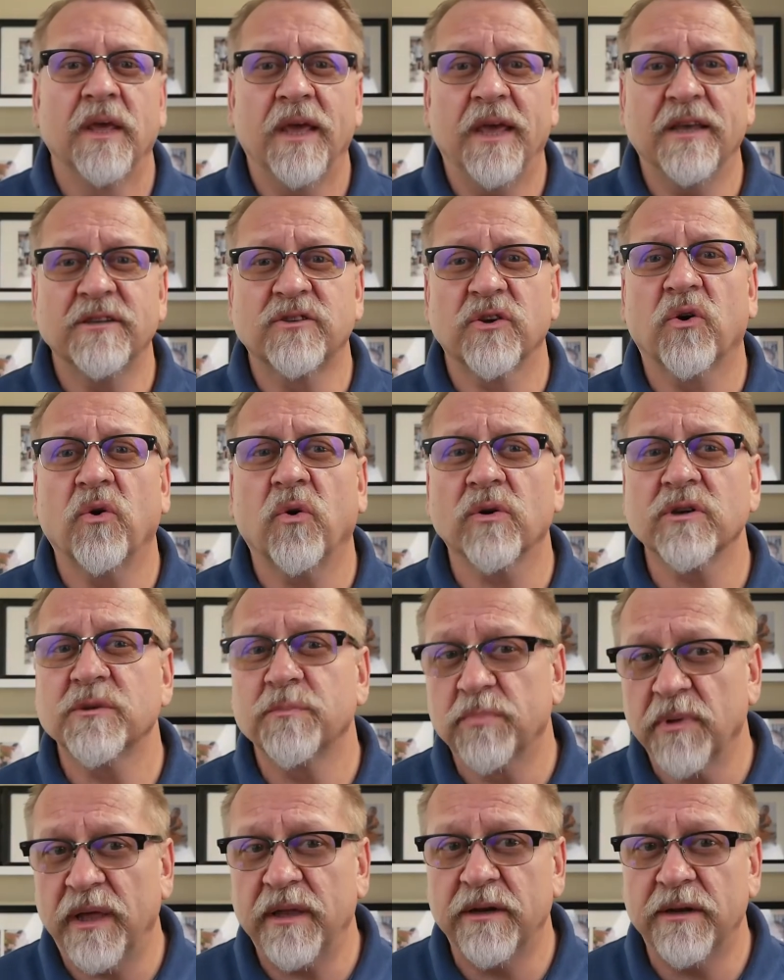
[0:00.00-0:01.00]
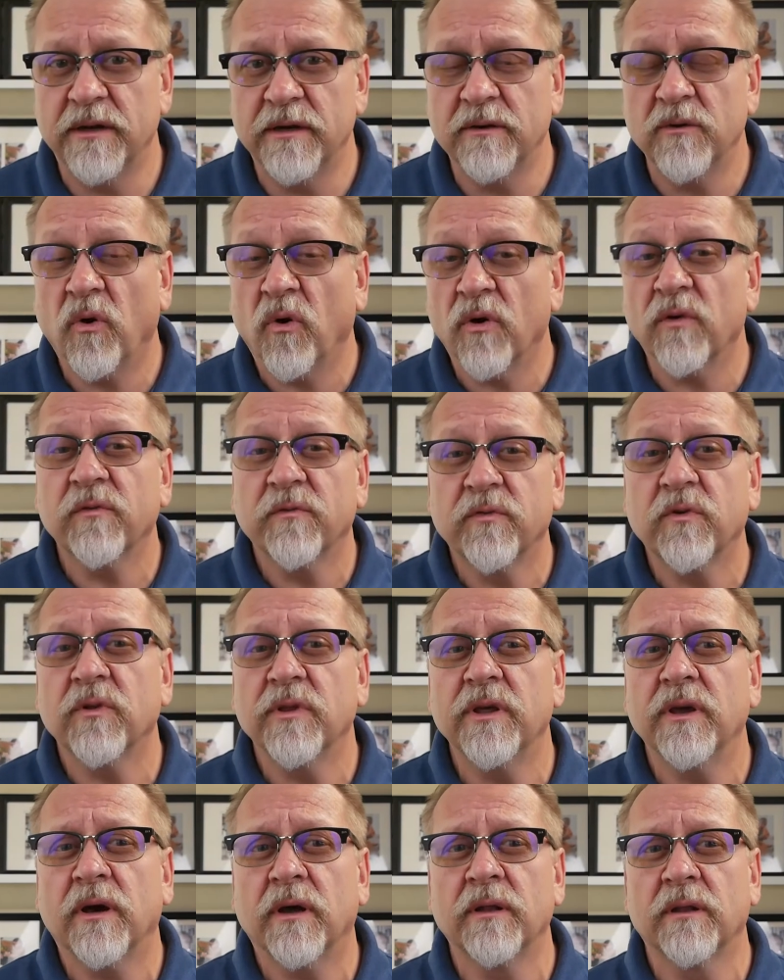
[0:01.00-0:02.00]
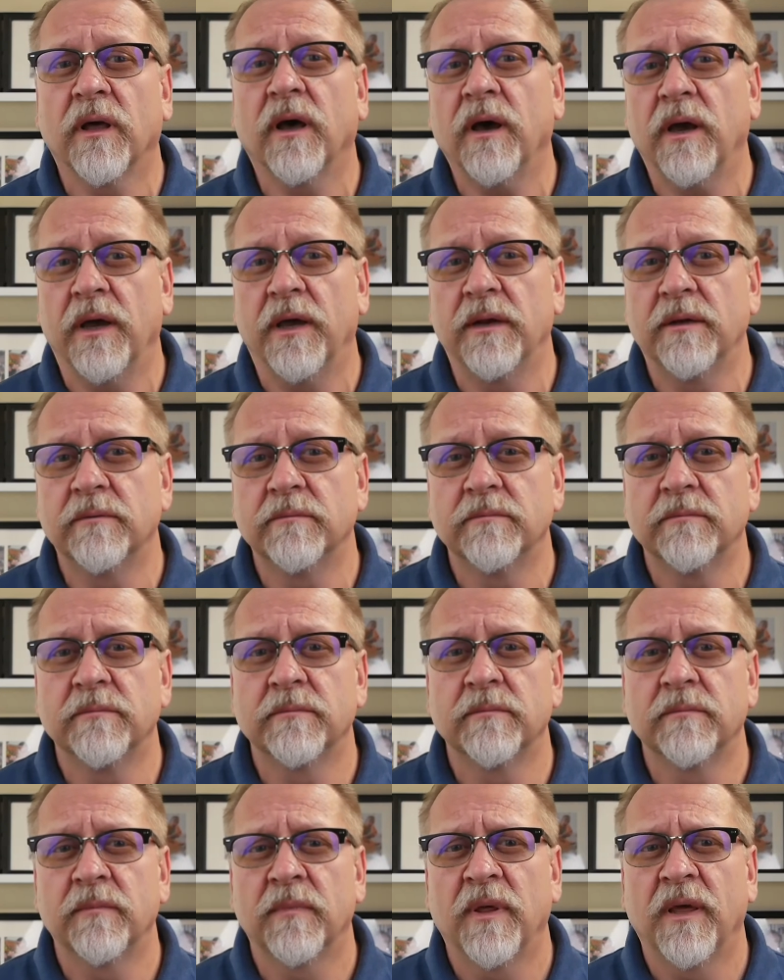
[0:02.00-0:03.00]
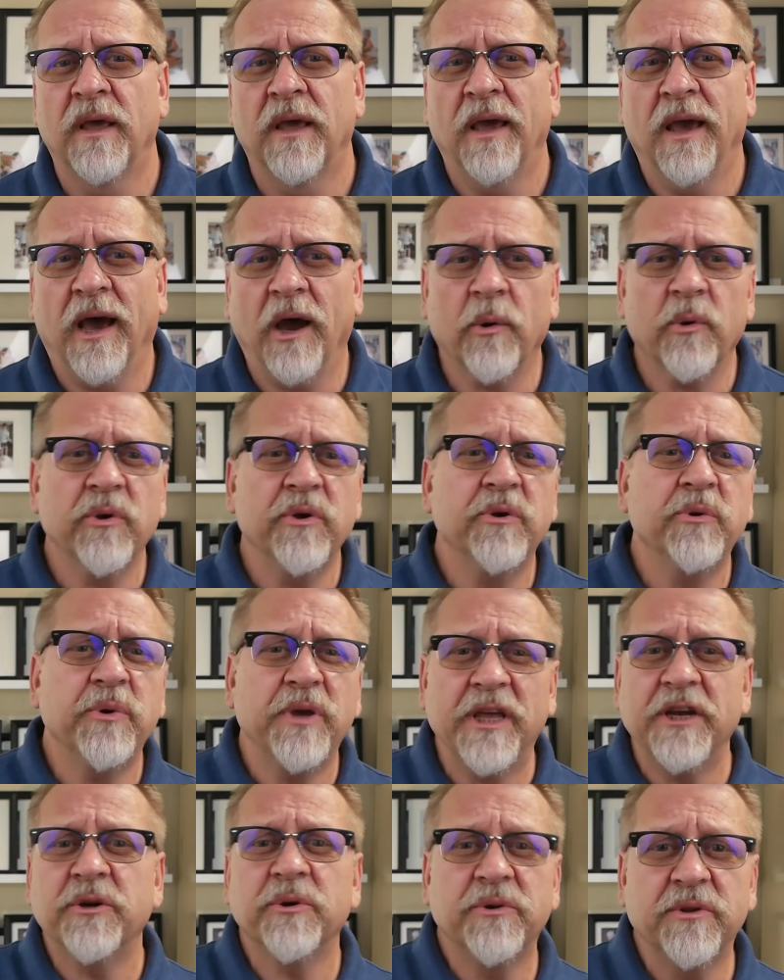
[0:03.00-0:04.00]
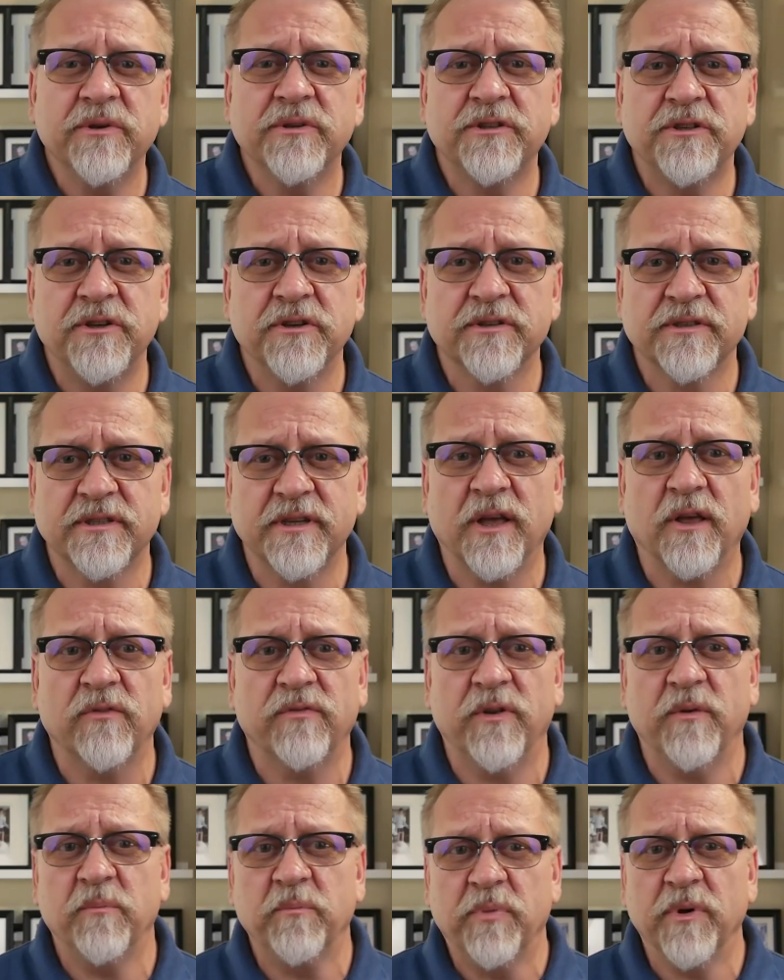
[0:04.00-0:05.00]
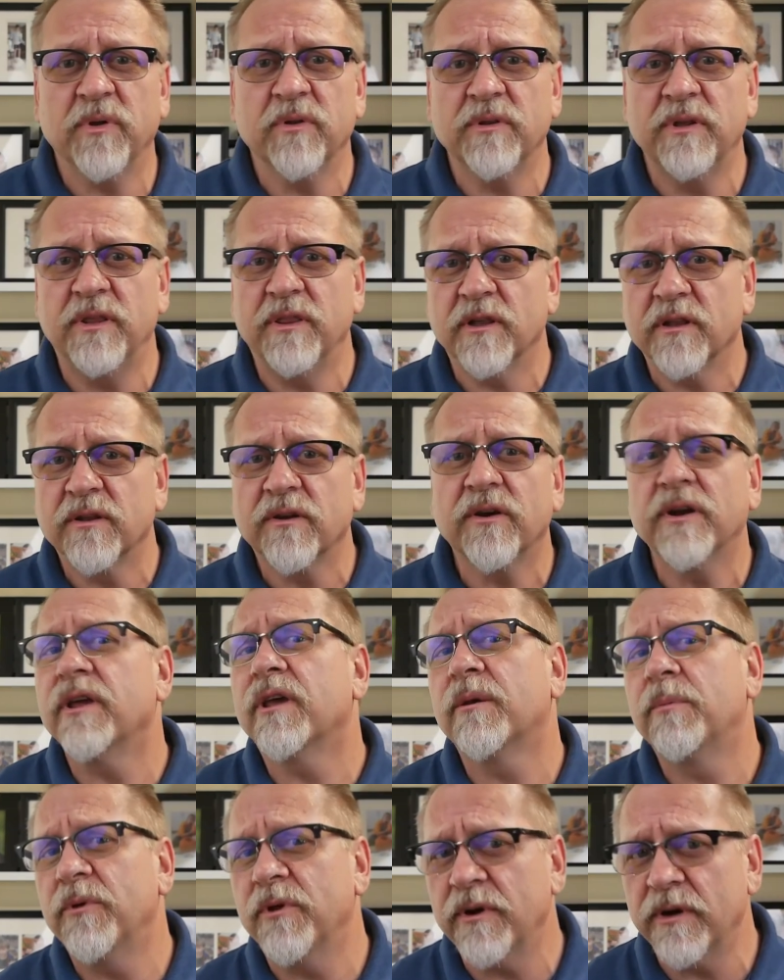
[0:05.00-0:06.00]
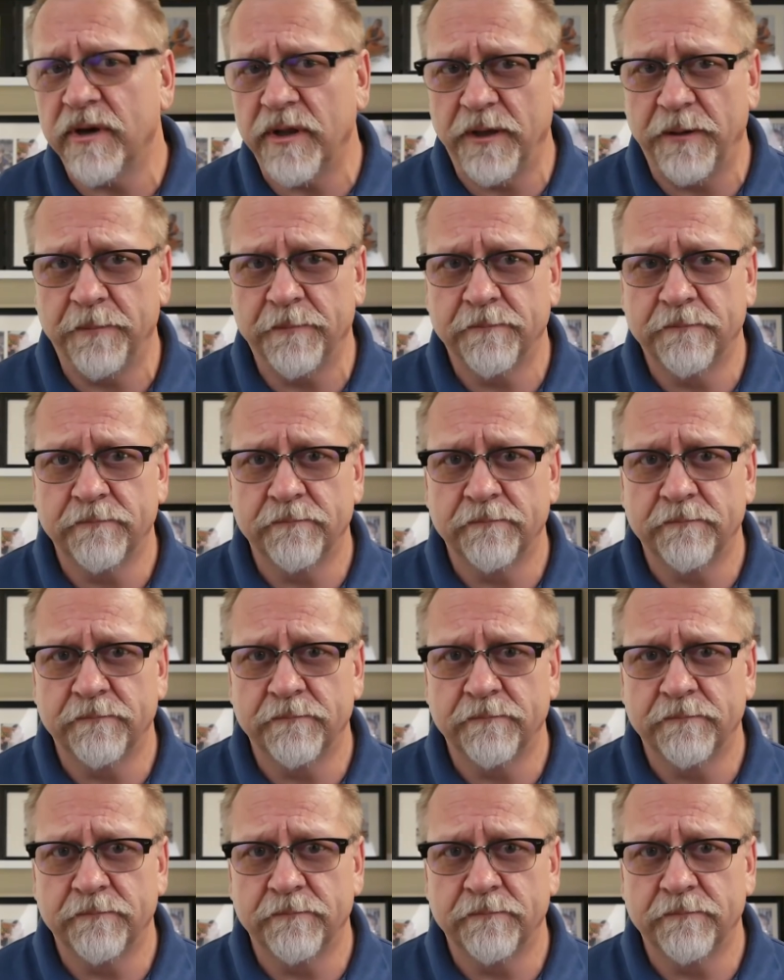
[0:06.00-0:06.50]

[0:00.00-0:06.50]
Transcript: Is the course blended or fully online? How are you introducing yourself and building the learning community?